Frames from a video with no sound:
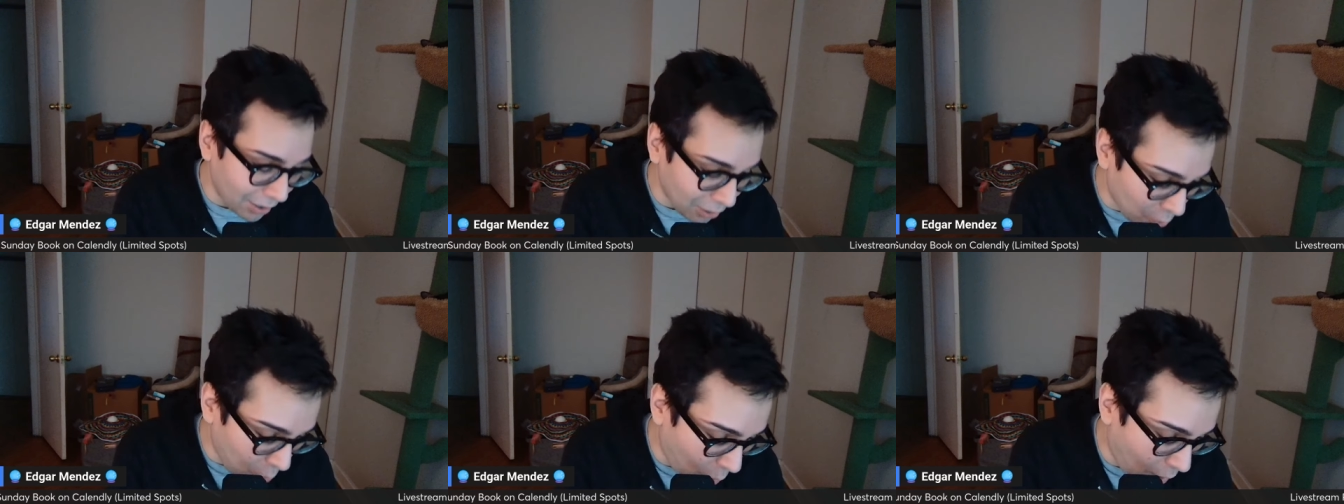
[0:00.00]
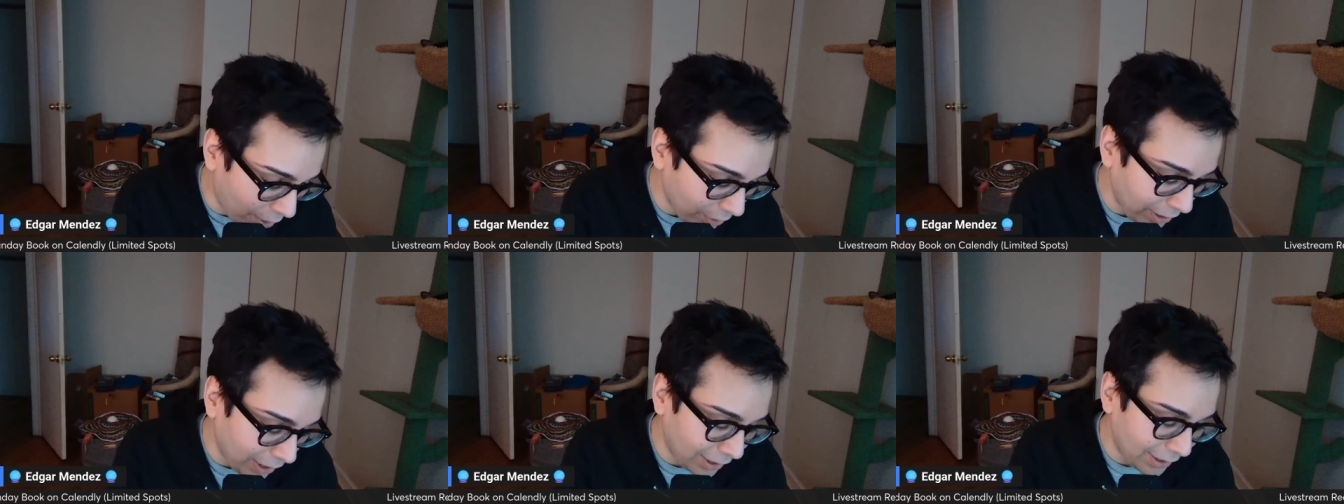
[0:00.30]

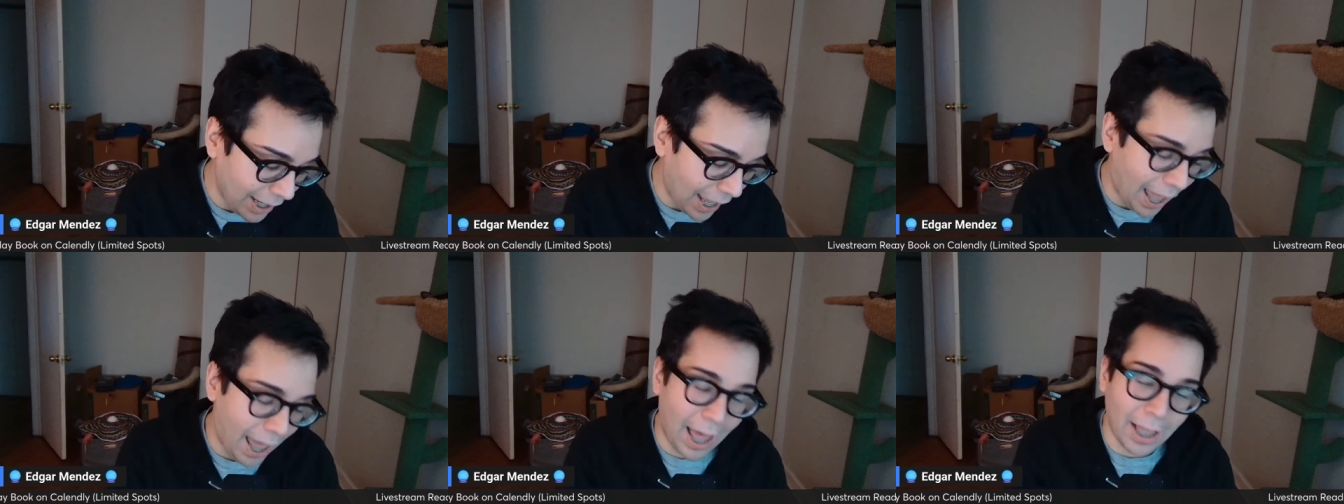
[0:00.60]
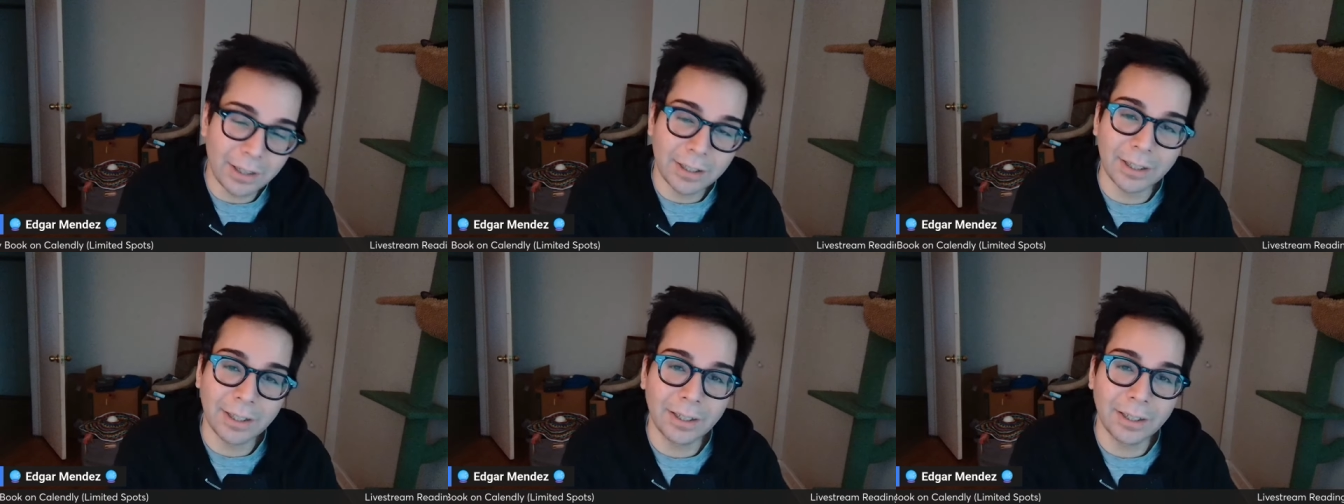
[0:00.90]
Kuan Yin
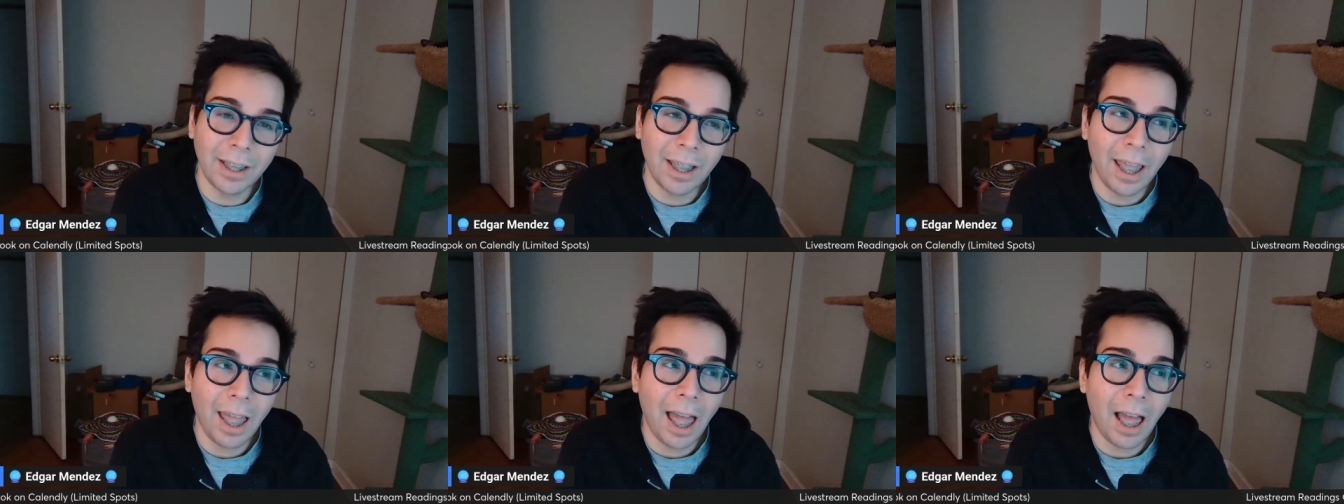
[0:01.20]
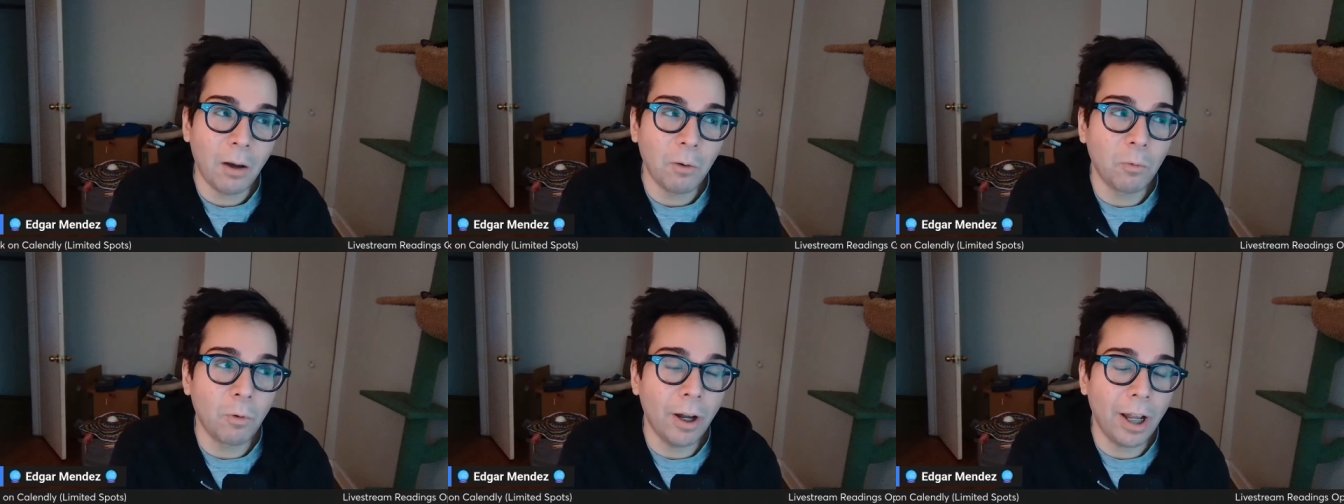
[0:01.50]
asks,
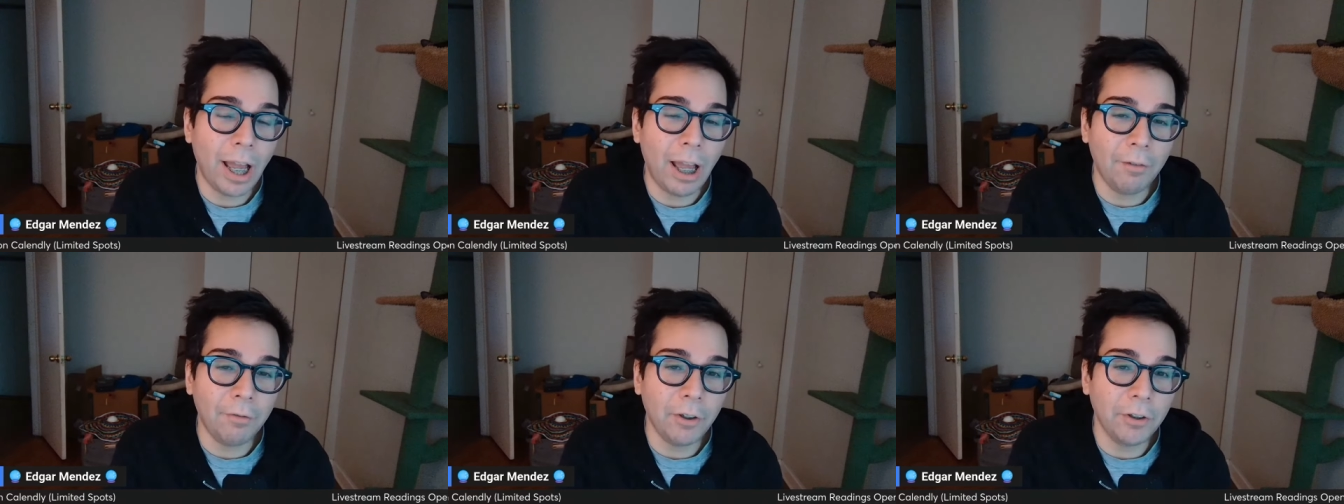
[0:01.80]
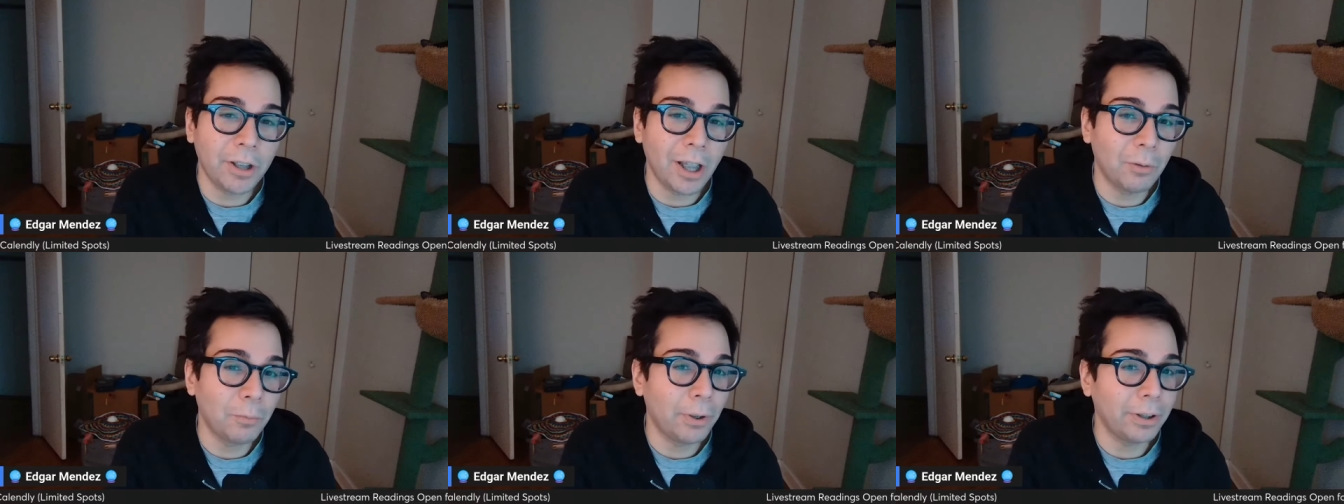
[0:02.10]
"What have you
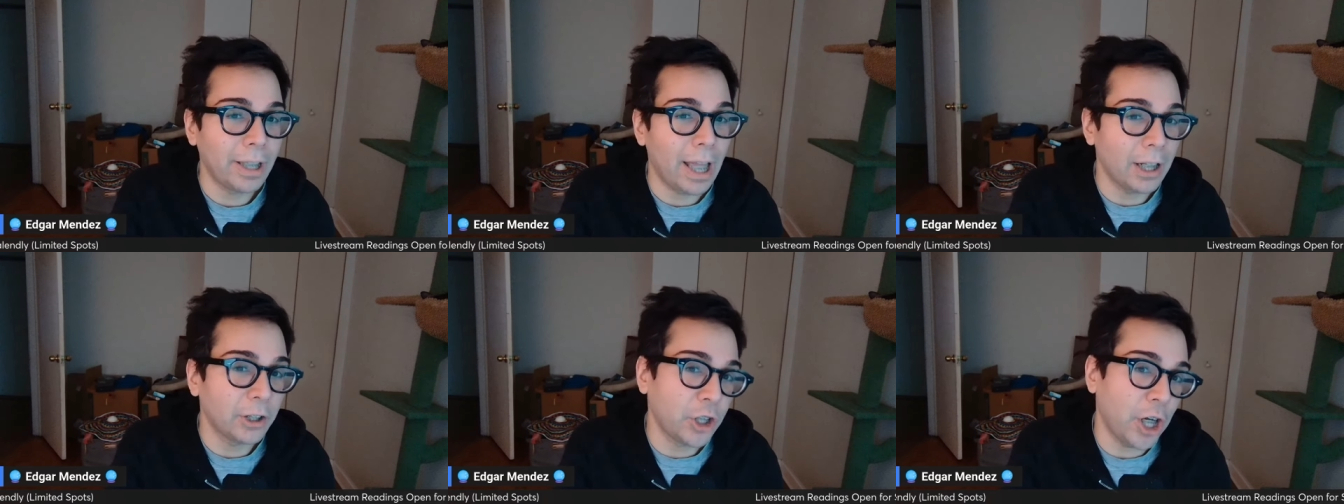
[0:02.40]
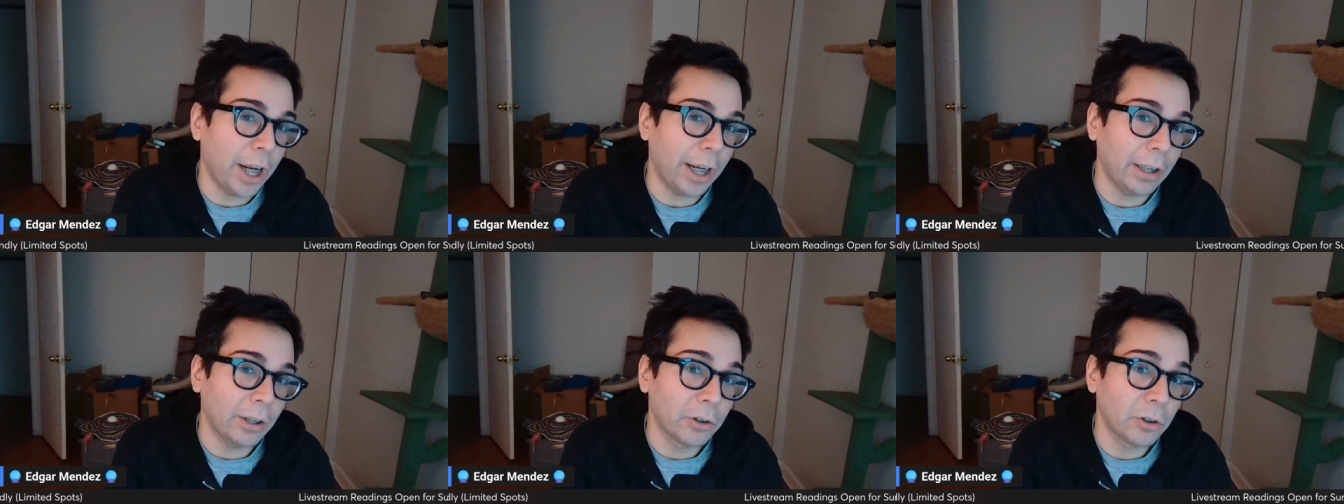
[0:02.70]
done with that
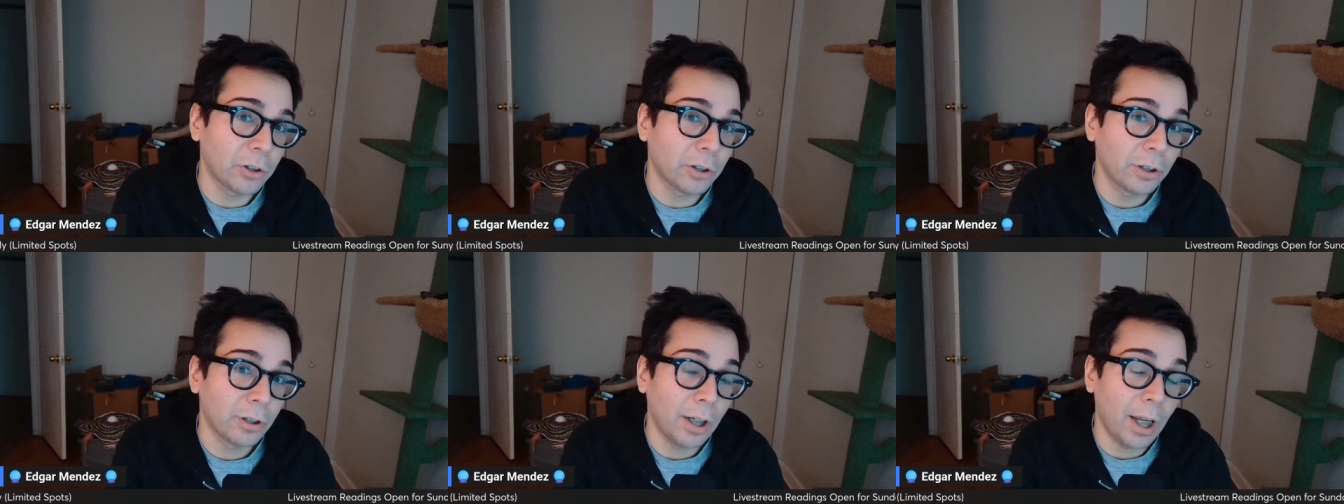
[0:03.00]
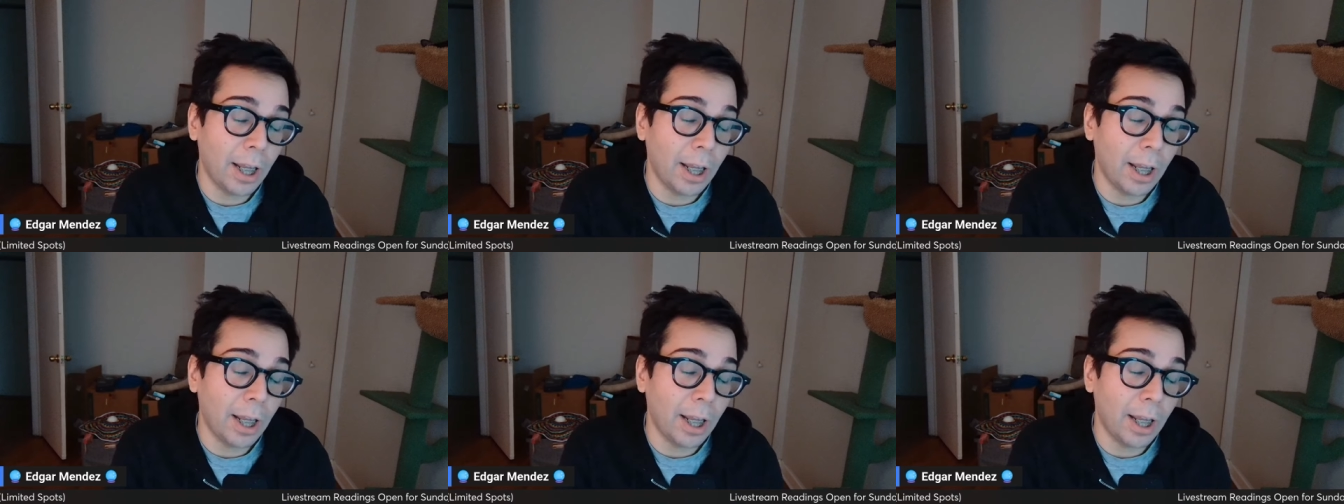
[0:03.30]
change?"